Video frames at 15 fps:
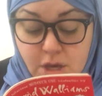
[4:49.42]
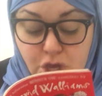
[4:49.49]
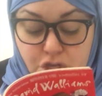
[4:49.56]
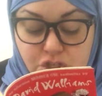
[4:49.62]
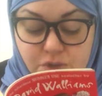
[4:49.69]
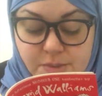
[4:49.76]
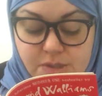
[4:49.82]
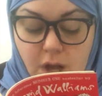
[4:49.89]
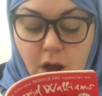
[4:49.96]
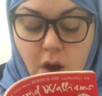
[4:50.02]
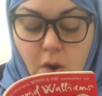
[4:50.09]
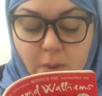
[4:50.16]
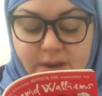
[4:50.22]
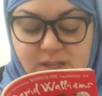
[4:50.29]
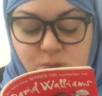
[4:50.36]
She was
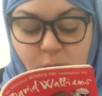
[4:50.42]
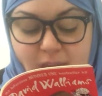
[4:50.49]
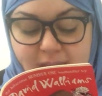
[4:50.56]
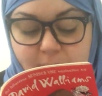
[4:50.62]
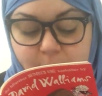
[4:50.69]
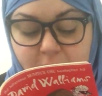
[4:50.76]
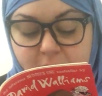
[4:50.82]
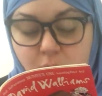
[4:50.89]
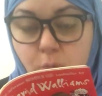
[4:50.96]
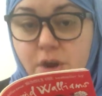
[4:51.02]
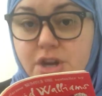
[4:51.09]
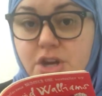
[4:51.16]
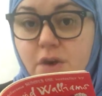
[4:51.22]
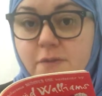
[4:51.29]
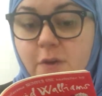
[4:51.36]
always waiting by the
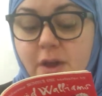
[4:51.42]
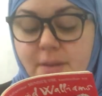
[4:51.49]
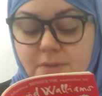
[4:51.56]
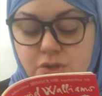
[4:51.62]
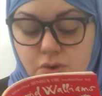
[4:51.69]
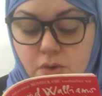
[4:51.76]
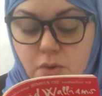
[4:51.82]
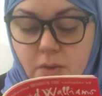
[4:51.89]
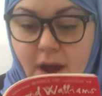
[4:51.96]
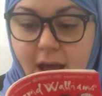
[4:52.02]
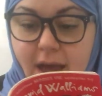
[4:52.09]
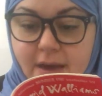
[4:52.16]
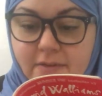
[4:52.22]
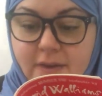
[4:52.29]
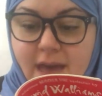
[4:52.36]
window for him to
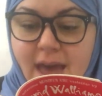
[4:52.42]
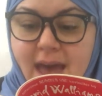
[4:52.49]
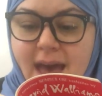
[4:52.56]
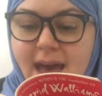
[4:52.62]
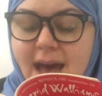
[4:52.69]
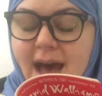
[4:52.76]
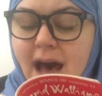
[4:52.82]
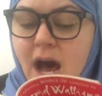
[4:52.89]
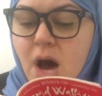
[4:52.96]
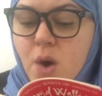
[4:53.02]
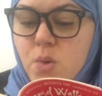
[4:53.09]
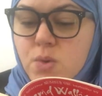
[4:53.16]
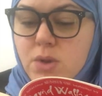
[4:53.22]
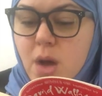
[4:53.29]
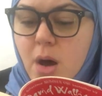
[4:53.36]
arrive.
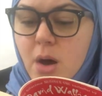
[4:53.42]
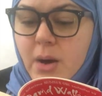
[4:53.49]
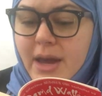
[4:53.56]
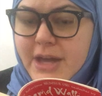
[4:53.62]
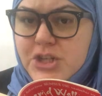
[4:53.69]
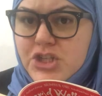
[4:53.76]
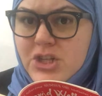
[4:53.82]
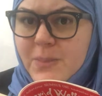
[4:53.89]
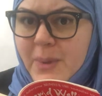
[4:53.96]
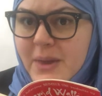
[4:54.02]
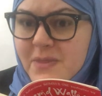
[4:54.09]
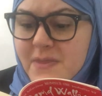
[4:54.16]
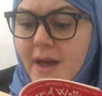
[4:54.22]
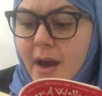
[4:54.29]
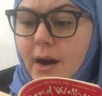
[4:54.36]
How long has she
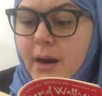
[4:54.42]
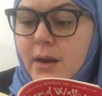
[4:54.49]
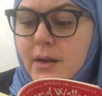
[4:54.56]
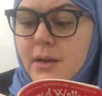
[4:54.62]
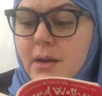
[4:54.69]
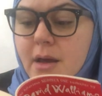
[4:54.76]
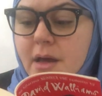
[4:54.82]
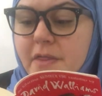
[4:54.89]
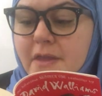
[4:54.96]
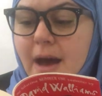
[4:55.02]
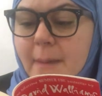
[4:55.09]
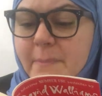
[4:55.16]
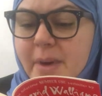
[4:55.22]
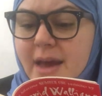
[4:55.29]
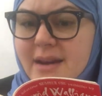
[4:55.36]
been there?
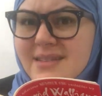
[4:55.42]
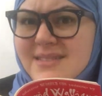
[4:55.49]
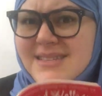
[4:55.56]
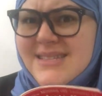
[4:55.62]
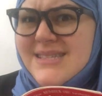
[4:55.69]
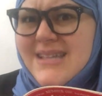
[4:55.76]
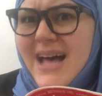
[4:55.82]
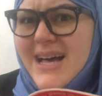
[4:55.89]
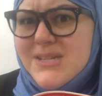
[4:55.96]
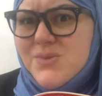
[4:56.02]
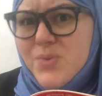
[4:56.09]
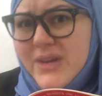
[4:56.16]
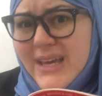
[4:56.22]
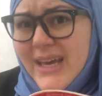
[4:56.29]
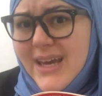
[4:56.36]
Thought Ben. Since
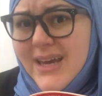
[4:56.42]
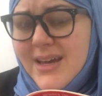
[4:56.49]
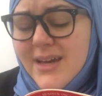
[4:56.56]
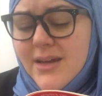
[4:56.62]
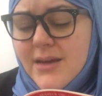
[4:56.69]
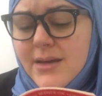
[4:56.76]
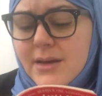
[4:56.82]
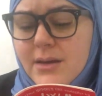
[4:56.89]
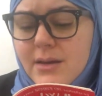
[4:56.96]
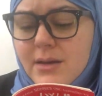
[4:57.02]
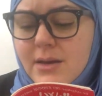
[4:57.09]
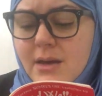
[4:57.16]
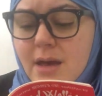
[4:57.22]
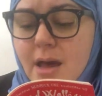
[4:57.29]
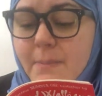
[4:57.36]
last week?
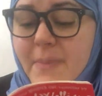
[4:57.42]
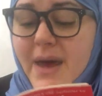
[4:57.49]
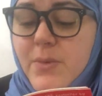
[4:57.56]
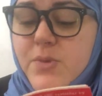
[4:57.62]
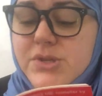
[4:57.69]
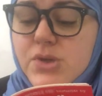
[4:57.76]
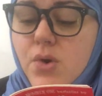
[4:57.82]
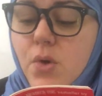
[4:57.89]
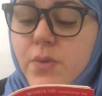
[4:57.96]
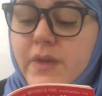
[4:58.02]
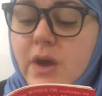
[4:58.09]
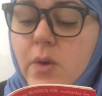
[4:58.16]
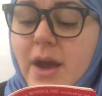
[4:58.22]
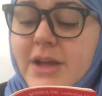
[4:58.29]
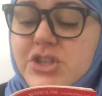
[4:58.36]
Ben was her
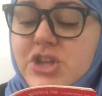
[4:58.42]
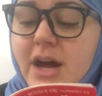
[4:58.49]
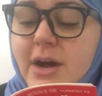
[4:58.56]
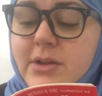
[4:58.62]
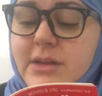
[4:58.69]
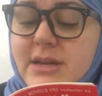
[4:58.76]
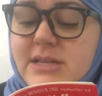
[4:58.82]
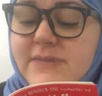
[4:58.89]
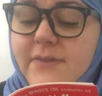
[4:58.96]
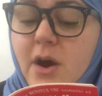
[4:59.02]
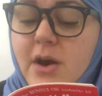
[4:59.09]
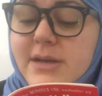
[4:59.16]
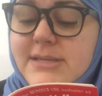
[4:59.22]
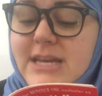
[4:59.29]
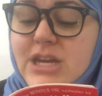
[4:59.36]
only grandchild, and as
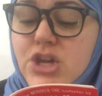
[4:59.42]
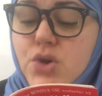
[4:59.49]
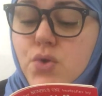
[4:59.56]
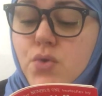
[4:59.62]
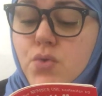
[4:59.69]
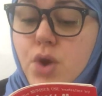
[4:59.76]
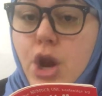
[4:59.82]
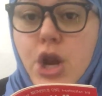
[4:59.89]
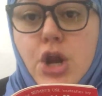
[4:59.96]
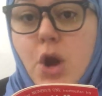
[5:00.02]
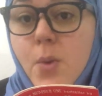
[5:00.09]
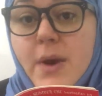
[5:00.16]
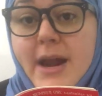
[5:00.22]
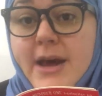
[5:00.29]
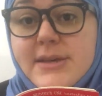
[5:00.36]
far as he knew,
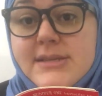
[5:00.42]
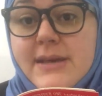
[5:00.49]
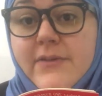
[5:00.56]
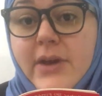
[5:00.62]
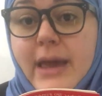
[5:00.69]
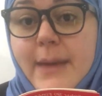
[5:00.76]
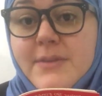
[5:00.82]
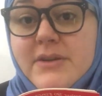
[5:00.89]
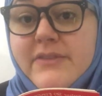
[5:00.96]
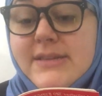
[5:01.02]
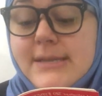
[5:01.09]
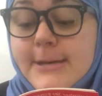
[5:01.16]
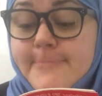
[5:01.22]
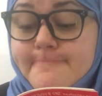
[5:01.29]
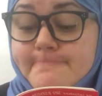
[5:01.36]
no one else ever came to
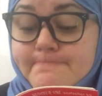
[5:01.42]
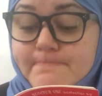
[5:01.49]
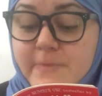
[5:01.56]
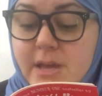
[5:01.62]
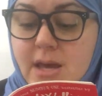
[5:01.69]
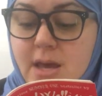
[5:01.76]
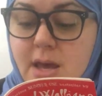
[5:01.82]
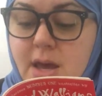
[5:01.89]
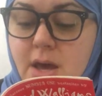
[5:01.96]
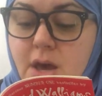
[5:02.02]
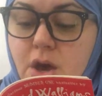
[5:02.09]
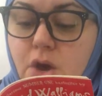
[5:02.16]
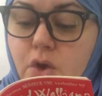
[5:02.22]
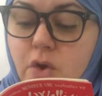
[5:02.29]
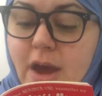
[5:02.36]
visit.
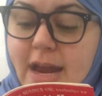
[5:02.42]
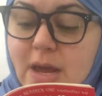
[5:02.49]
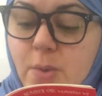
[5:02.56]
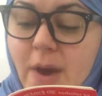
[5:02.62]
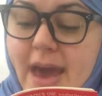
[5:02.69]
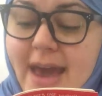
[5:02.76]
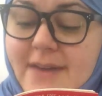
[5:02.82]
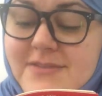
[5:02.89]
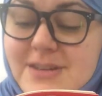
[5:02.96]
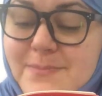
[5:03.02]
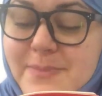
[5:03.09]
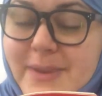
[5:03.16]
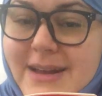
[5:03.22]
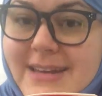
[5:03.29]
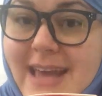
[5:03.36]
Granny waved,
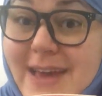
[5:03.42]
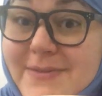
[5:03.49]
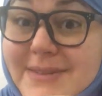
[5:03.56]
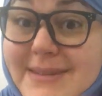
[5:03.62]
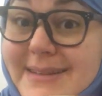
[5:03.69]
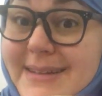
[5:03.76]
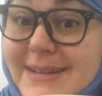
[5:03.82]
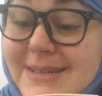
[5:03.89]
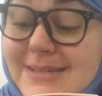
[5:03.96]
and Ben gave a little